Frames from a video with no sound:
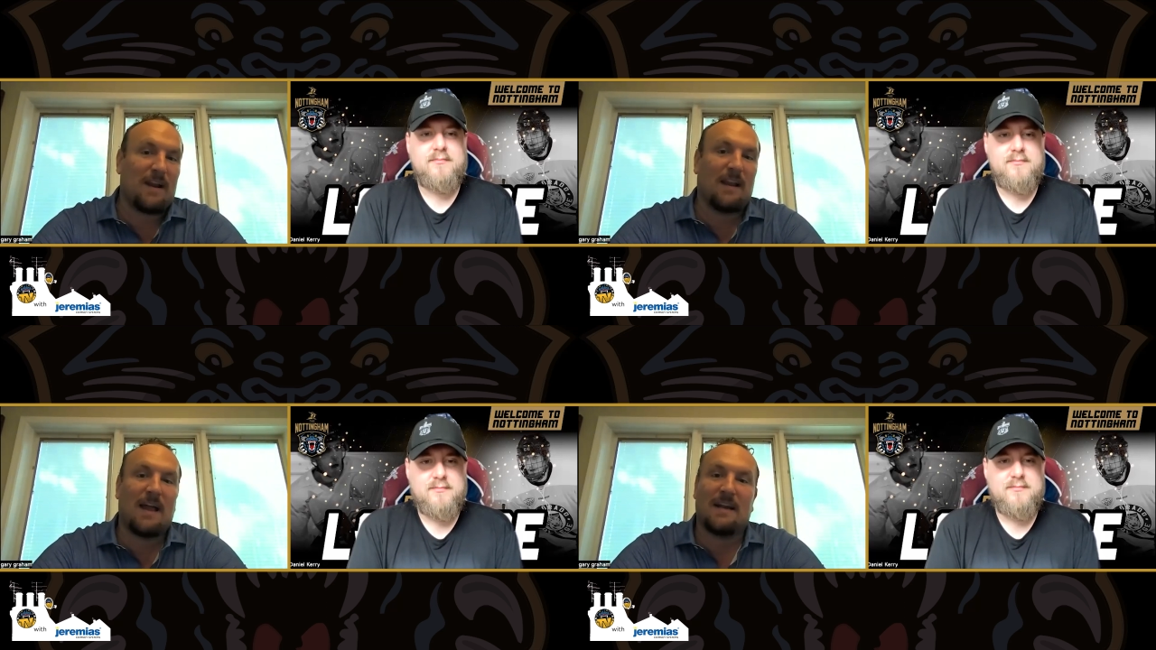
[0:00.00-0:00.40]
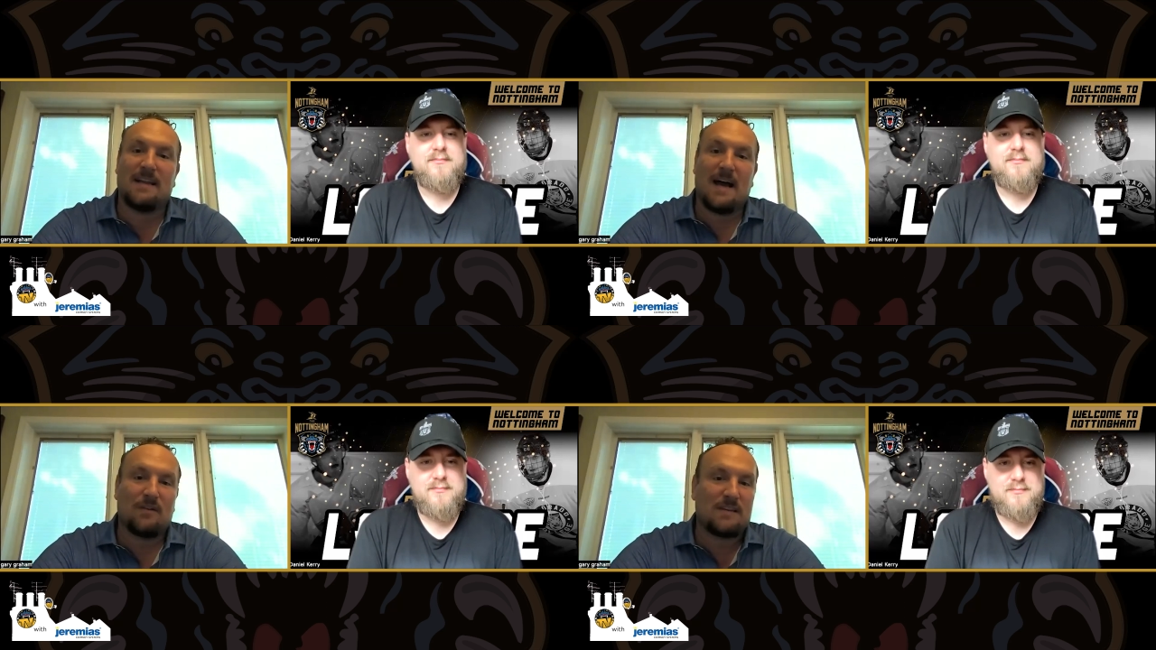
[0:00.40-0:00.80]
Speaker 1: I've had a lot
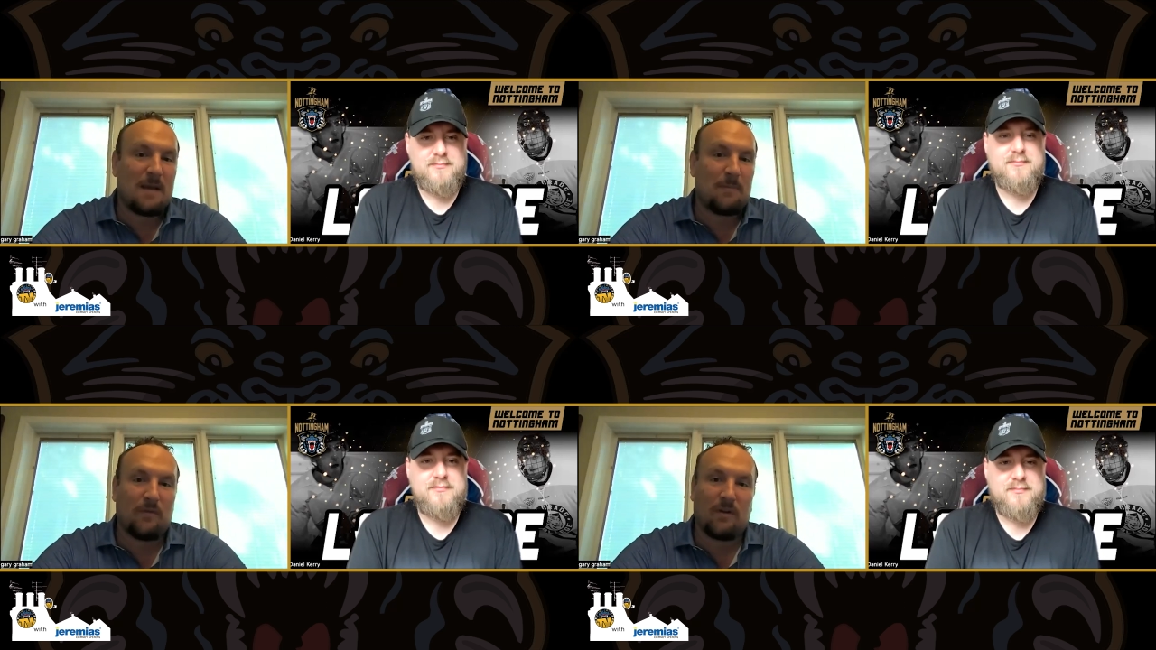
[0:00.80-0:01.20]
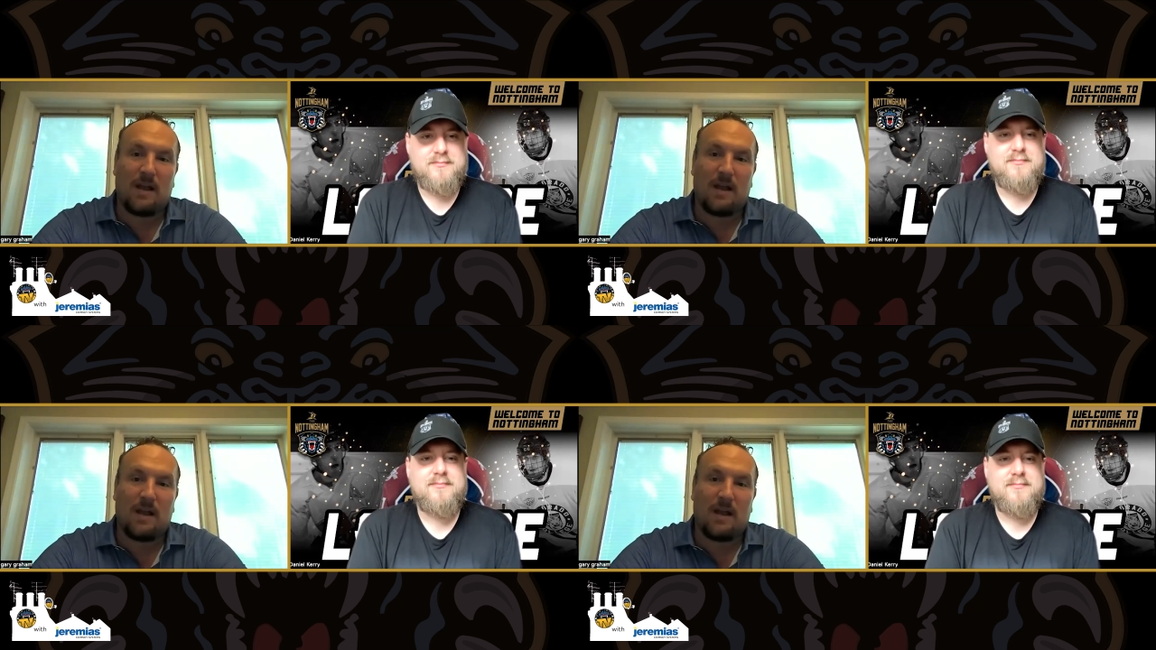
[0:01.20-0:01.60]
of downtime over
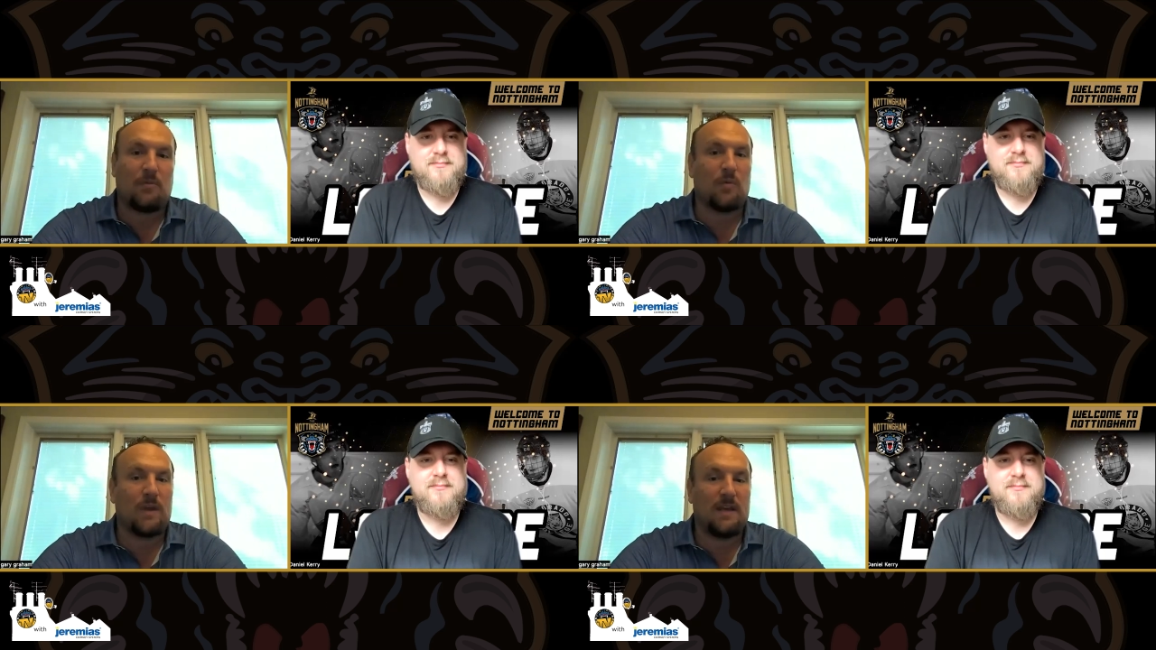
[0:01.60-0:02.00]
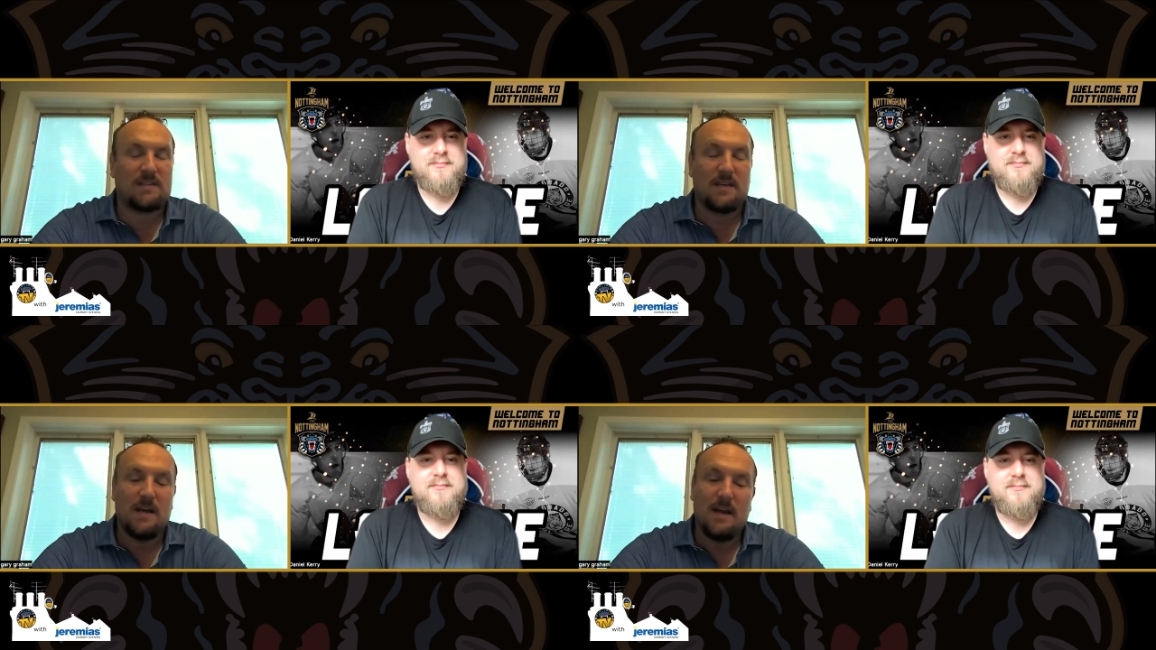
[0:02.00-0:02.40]
the last couple weeks